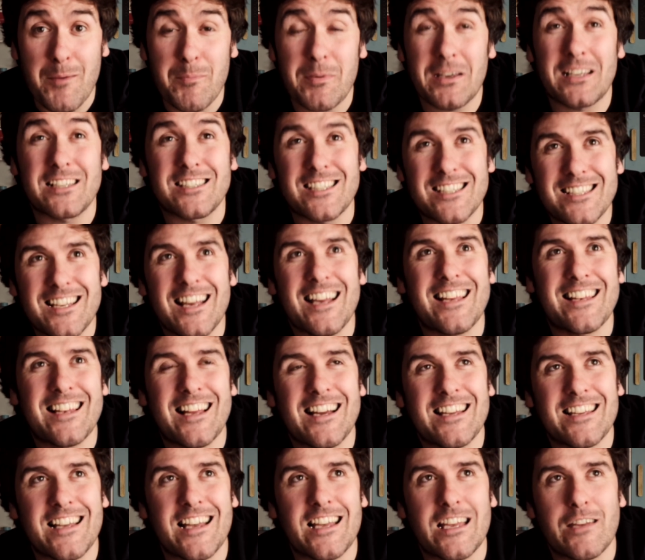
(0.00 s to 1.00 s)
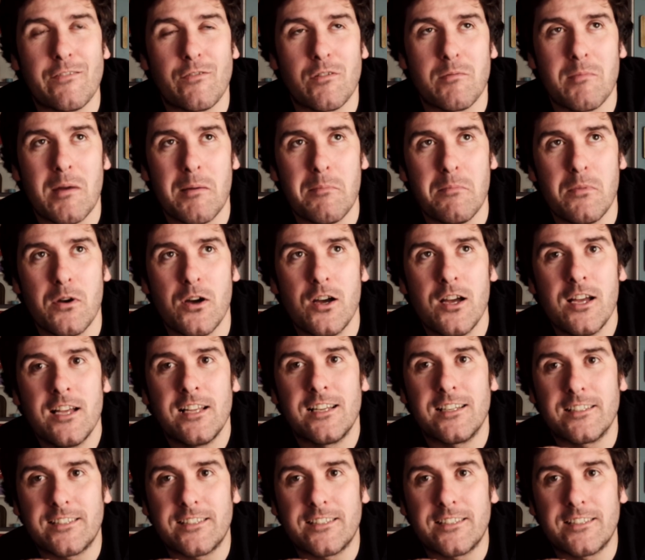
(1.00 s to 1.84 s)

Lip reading: because in 1998, if you remember, the